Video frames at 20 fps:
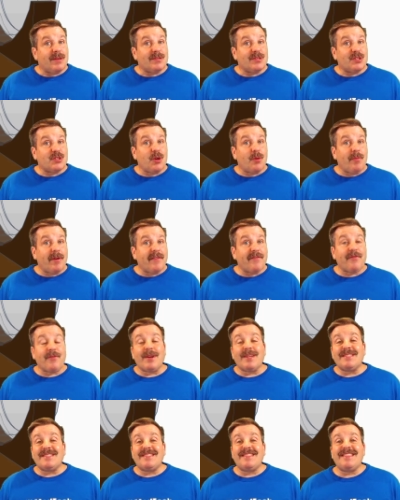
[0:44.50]
So my
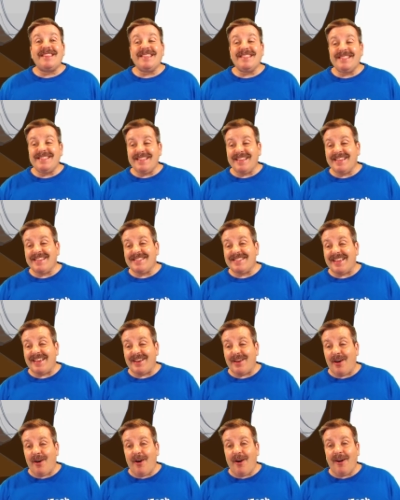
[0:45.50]
friends, this is
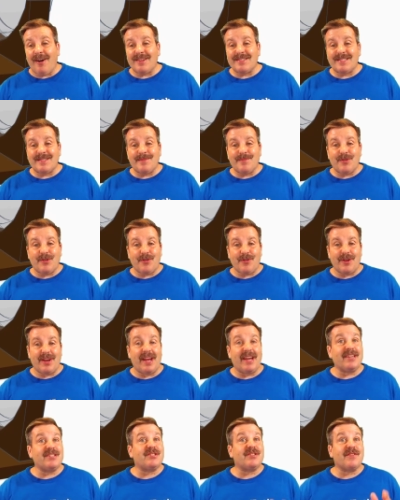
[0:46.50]
an awesome
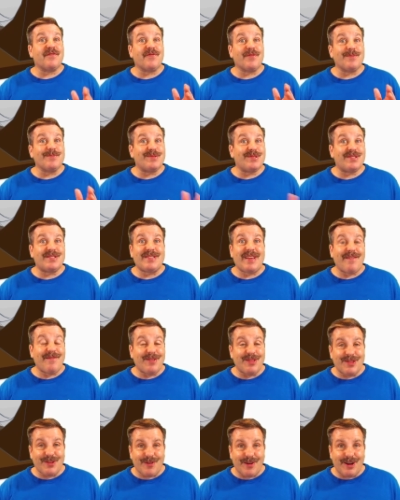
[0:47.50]
creation from
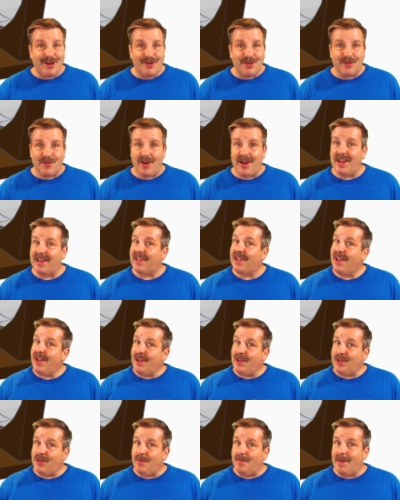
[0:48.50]
7th grader Drake.
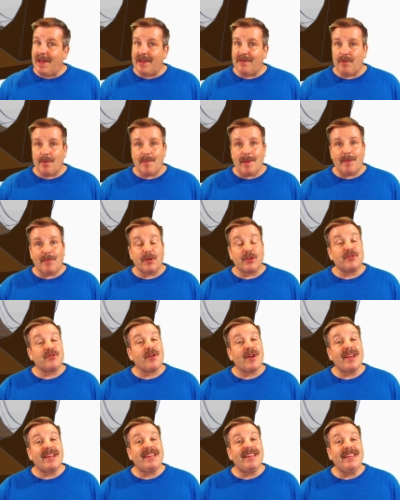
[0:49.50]
You may remember
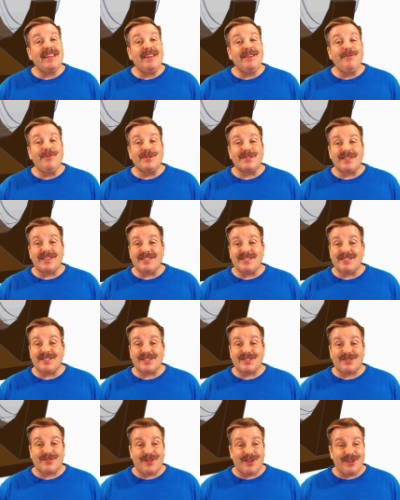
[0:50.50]
Drake, he was a
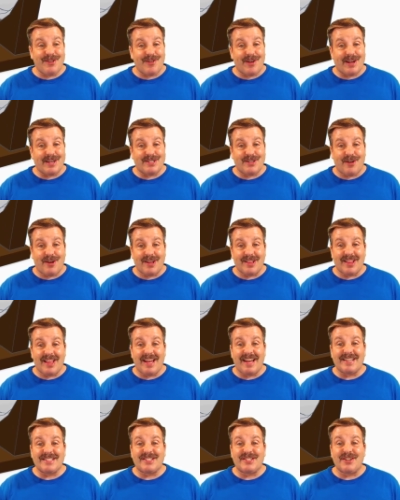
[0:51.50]
6th grader I taught
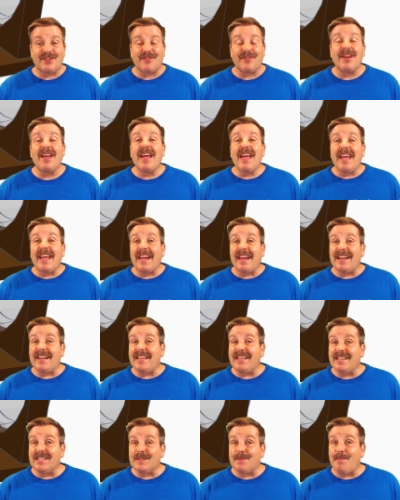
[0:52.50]
last year, and
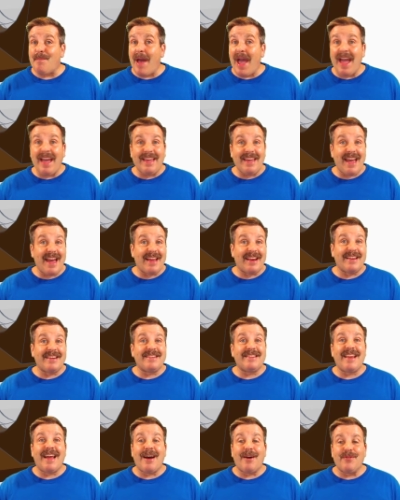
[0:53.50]
he is back at
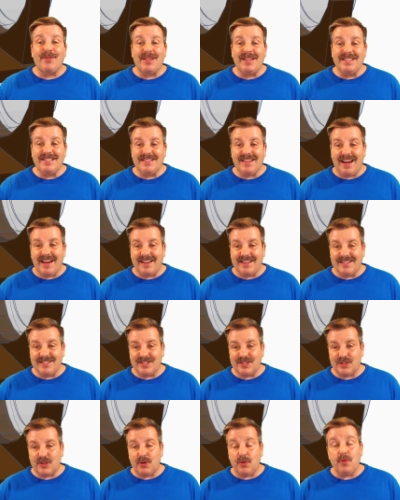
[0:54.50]
it now that he's got
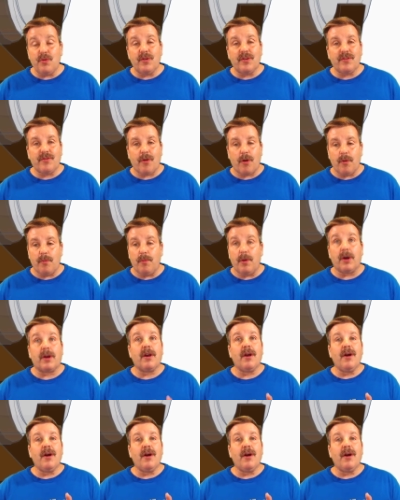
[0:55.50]
his school Chromebook.